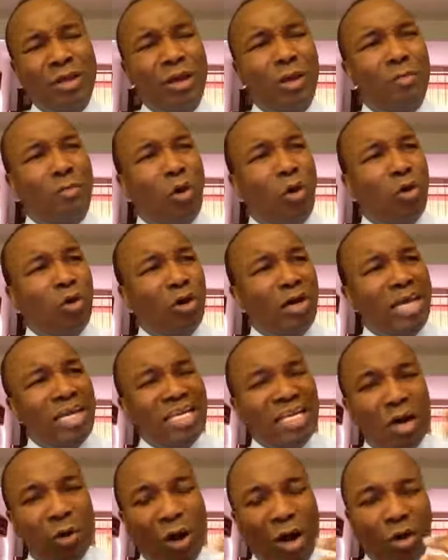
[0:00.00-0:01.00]
But
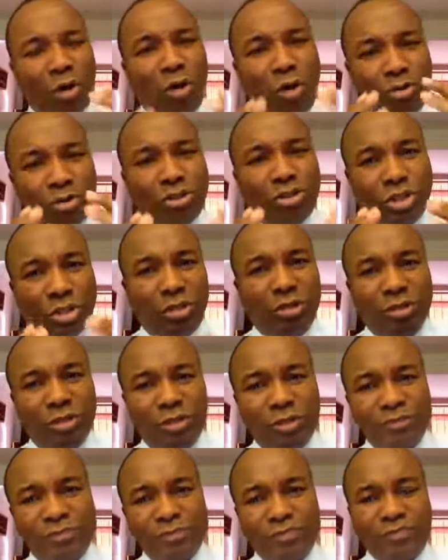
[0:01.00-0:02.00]
in our culture,
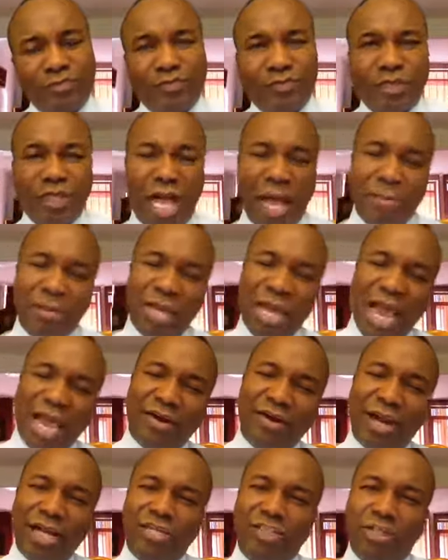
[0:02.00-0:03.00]
I mean, I
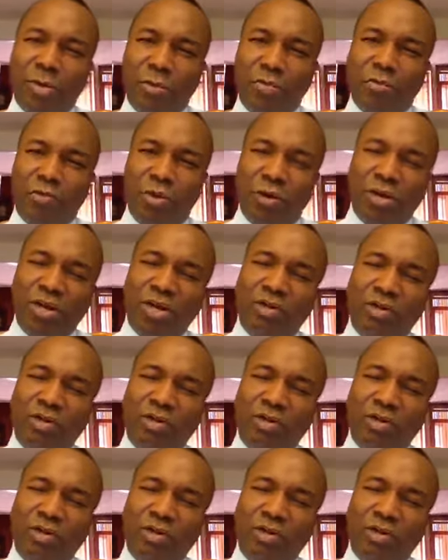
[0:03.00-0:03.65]
read some one